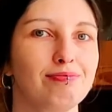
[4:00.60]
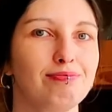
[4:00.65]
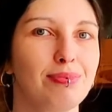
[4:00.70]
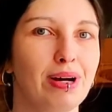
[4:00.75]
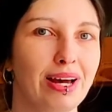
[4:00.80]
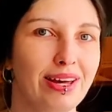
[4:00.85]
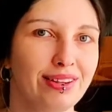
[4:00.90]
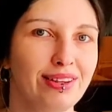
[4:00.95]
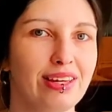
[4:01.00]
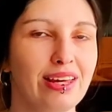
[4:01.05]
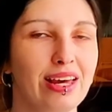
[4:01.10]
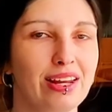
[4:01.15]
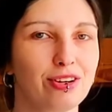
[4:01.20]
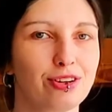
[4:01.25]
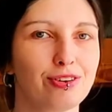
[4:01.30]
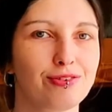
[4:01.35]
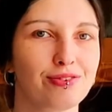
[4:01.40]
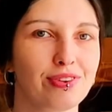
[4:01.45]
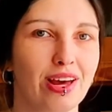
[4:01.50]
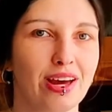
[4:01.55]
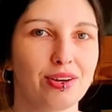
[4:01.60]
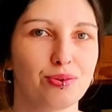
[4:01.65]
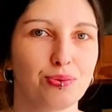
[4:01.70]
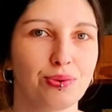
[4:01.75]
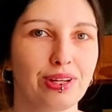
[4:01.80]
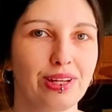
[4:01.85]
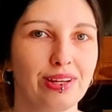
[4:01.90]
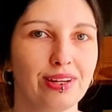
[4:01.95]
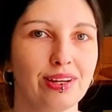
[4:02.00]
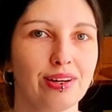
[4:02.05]
by the end of that
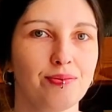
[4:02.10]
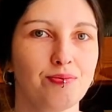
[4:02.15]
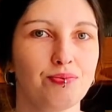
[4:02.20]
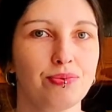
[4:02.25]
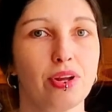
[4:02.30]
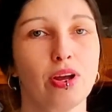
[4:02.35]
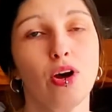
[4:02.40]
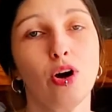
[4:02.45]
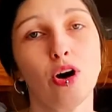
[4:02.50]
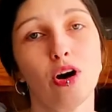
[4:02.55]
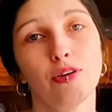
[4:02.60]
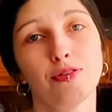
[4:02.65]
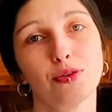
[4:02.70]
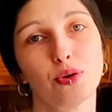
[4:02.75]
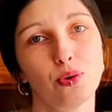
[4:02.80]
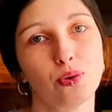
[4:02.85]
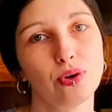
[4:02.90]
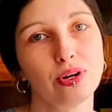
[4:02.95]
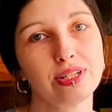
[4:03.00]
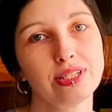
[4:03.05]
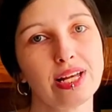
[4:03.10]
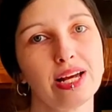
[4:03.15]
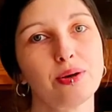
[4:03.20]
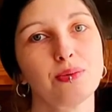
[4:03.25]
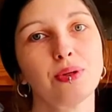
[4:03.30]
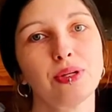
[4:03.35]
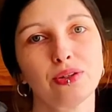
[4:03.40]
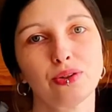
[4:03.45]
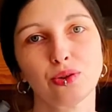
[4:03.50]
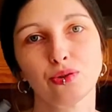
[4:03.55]
week. Of course, I
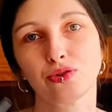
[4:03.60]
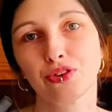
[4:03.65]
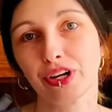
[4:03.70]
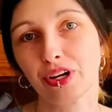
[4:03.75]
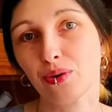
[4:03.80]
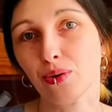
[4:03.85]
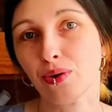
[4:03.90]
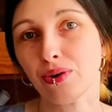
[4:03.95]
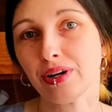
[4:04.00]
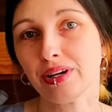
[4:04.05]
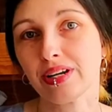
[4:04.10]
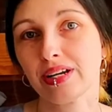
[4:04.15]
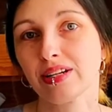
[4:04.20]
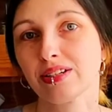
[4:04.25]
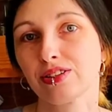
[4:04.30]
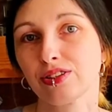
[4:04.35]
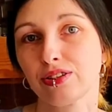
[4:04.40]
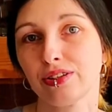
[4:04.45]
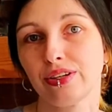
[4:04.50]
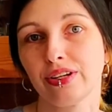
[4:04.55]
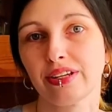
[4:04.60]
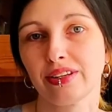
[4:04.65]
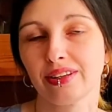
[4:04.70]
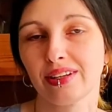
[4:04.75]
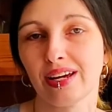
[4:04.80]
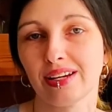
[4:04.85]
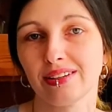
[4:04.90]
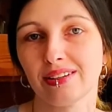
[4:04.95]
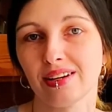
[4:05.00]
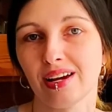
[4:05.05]
will do recordings during
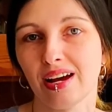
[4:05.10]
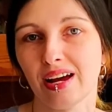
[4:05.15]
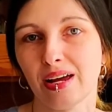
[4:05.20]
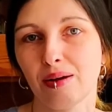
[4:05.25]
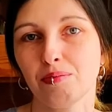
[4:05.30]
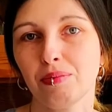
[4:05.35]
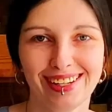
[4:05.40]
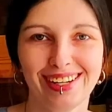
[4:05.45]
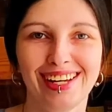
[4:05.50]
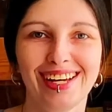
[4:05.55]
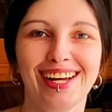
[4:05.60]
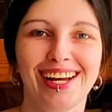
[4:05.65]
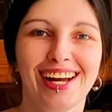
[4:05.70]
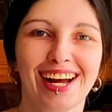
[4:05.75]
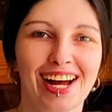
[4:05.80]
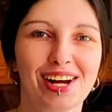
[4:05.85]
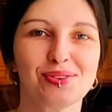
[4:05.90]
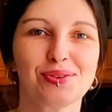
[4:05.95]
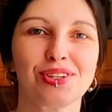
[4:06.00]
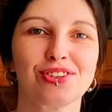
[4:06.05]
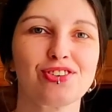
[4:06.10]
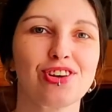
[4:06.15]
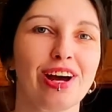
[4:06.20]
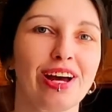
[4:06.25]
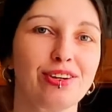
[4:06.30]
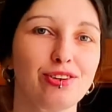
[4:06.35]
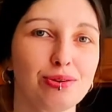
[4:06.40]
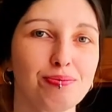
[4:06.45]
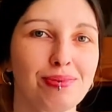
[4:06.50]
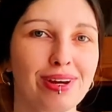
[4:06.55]
that time. I will
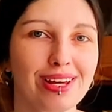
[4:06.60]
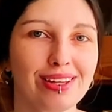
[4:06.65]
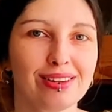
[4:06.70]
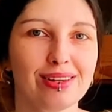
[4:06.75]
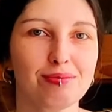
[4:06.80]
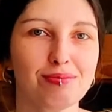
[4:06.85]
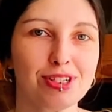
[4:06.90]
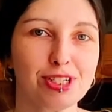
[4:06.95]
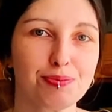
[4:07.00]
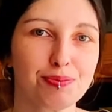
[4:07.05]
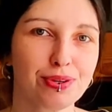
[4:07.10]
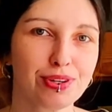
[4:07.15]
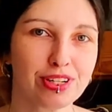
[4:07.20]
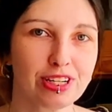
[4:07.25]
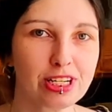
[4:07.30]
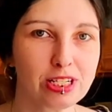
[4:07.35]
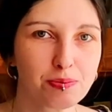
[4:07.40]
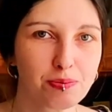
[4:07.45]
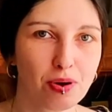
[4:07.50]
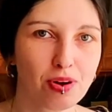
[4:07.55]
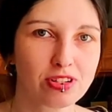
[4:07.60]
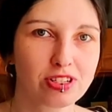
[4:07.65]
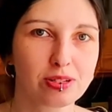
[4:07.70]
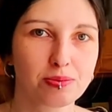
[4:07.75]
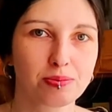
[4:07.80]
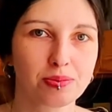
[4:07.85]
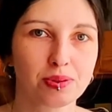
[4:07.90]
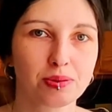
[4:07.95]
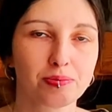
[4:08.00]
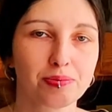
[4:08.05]
try to make them as pretty as
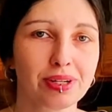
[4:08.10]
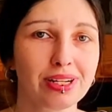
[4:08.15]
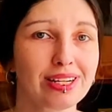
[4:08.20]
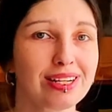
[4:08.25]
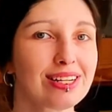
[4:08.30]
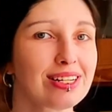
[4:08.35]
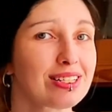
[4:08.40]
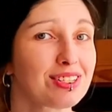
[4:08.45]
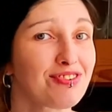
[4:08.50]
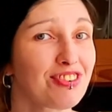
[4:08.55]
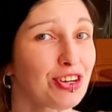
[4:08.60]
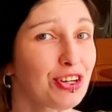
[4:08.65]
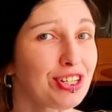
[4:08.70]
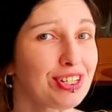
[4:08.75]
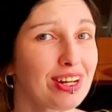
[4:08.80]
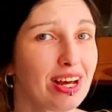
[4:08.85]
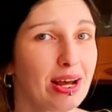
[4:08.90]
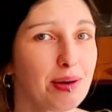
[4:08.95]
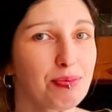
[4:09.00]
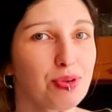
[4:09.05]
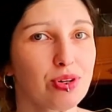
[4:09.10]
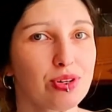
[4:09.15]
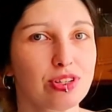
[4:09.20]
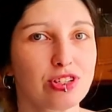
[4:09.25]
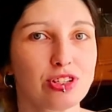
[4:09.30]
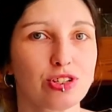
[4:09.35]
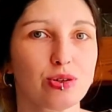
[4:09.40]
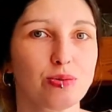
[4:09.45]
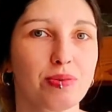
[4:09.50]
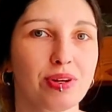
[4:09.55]
possible, but it is very time
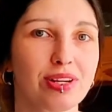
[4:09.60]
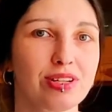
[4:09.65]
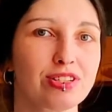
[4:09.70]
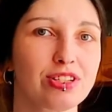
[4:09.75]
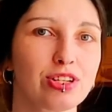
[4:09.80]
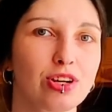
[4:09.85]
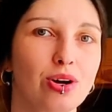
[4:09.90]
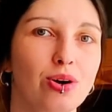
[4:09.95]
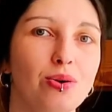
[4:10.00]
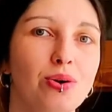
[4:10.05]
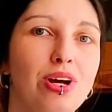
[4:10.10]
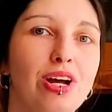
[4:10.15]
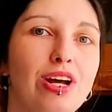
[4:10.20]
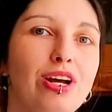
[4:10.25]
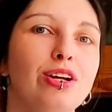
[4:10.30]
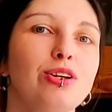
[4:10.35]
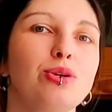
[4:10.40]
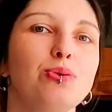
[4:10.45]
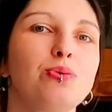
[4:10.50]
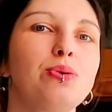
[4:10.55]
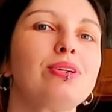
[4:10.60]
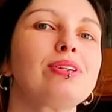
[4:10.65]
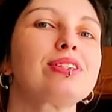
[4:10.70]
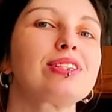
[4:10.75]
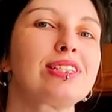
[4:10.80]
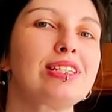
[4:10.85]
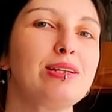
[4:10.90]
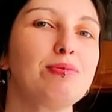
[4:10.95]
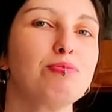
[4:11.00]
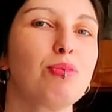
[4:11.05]
consuming, so you will
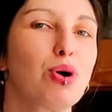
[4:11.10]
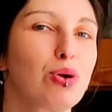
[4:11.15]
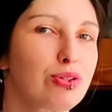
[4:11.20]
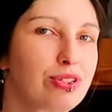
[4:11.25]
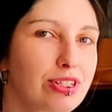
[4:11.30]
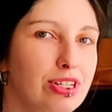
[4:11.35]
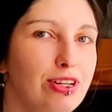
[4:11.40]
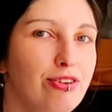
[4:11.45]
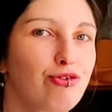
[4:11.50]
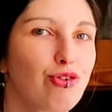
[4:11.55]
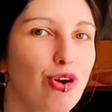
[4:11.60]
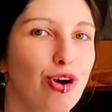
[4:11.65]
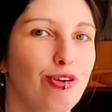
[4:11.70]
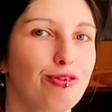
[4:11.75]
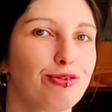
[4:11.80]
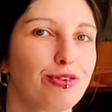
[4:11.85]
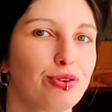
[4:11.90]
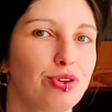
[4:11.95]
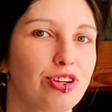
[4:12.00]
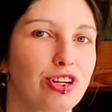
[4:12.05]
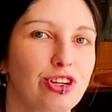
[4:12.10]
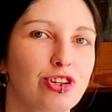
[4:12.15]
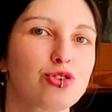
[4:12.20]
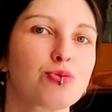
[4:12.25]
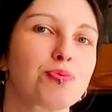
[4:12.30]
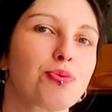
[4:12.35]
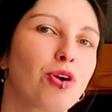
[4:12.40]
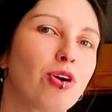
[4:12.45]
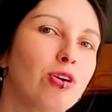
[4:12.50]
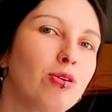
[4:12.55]
see mostly raw
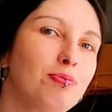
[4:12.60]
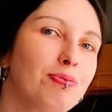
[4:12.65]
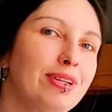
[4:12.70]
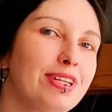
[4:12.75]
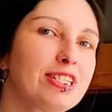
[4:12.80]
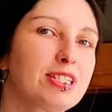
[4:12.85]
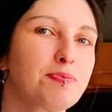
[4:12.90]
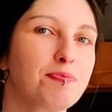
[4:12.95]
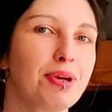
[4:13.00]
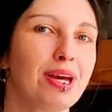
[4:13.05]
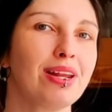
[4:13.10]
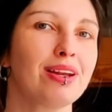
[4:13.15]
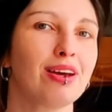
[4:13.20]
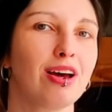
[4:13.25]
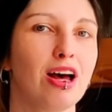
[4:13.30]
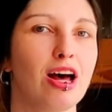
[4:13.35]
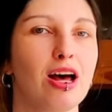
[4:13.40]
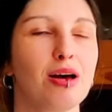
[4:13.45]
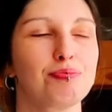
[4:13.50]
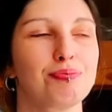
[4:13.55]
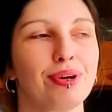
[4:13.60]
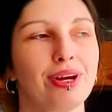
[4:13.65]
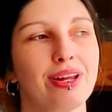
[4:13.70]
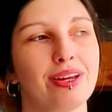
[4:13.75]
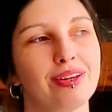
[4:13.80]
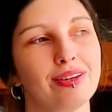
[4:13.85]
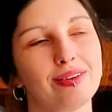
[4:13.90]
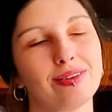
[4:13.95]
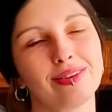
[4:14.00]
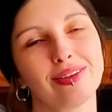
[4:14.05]
footage, probably sped up
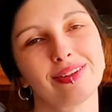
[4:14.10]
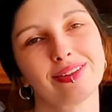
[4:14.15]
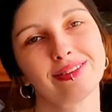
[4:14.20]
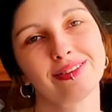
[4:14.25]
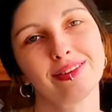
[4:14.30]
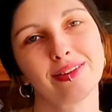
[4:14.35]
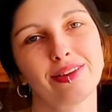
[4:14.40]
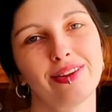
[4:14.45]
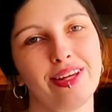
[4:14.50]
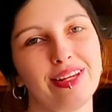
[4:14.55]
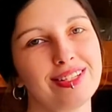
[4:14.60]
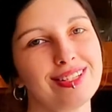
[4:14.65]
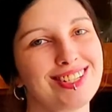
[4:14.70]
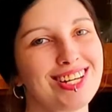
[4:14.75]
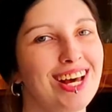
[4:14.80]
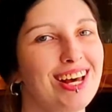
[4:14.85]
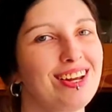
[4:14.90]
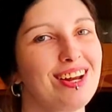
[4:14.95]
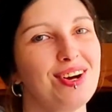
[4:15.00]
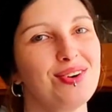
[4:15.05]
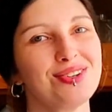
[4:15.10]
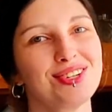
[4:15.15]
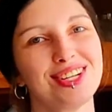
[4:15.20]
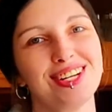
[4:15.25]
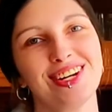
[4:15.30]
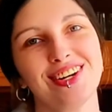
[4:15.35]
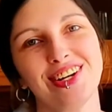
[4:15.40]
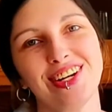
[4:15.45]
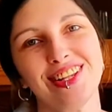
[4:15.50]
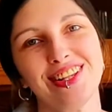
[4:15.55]
and things cut out
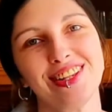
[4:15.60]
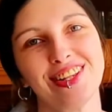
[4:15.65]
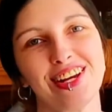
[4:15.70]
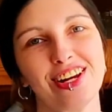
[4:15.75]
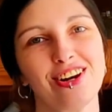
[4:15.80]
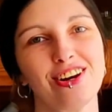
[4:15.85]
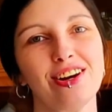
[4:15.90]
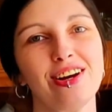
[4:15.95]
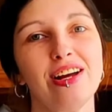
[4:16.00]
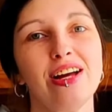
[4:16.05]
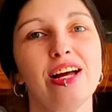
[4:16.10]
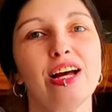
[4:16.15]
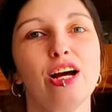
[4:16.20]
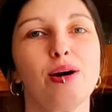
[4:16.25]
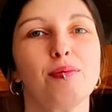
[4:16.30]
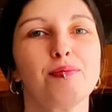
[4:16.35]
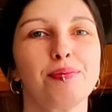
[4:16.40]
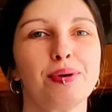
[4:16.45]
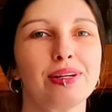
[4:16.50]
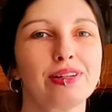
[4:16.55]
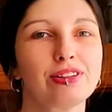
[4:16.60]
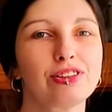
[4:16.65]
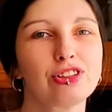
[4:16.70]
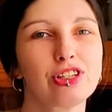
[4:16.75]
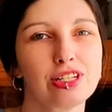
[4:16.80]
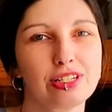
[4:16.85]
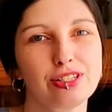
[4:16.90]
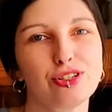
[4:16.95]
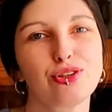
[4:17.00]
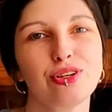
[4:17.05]
here and there, but
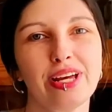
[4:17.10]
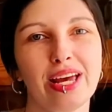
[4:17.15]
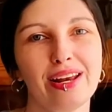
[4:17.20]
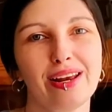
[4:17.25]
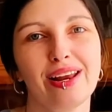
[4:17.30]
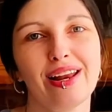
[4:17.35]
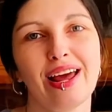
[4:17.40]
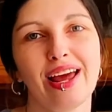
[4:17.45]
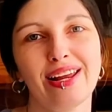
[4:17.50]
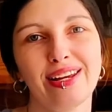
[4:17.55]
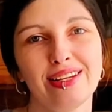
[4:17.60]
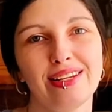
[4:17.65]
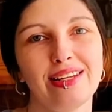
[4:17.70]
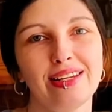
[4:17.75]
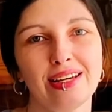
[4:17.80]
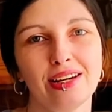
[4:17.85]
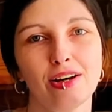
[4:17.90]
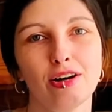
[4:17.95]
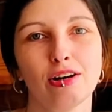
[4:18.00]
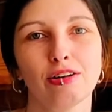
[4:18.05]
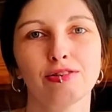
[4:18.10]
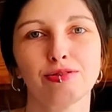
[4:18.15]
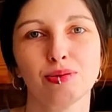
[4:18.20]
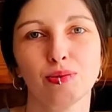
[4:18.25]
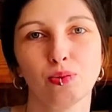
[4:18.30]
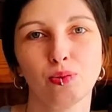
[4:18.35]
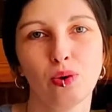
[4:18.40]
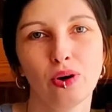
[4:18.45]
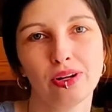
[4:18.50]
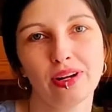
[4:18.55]
just to get an idea of
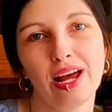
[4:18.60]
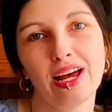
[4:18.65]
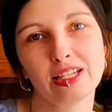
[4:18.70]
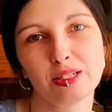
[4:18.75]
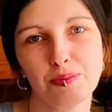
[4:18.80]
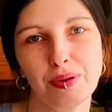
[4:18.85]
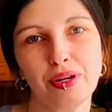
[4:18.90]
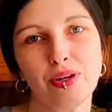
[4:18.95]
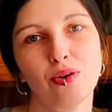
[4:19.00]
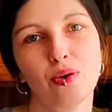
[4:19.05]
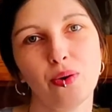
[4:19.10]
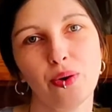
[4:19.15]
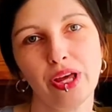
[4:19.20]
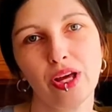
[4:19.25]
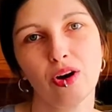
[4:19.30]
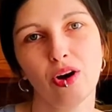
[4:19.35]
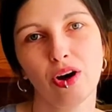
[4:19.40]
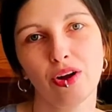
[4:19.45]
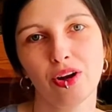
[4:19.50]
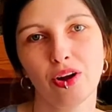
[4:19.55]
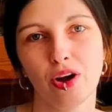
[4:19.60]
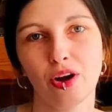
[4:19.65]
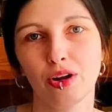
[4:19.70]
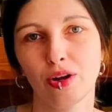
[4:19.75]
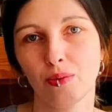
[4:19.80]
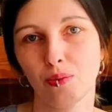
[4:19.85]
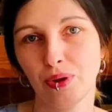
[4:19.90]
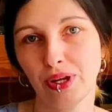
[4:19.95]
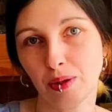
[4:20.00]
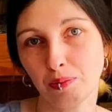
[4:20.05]
what has been going on
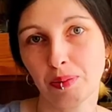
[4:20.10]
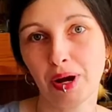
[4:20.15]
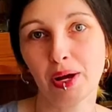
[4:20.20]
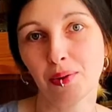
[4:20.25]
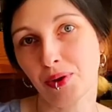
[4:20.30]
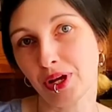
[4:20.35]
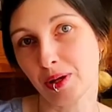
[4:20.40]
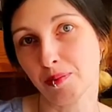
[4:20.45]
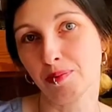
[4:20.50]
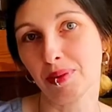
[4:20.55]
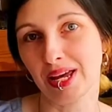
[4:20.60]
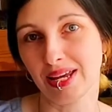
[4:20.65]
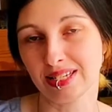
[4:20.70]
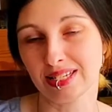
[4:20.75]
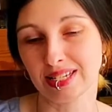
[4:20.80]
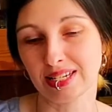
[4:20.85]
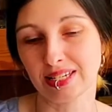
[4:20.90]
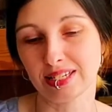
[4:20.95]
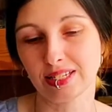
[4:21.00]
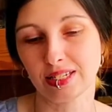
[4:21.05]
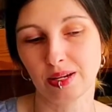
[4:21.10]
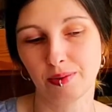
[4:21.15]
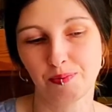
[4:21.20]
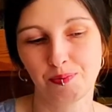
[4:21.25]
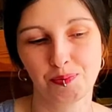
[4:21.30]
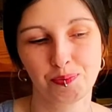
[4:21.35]
a week-by-week basis.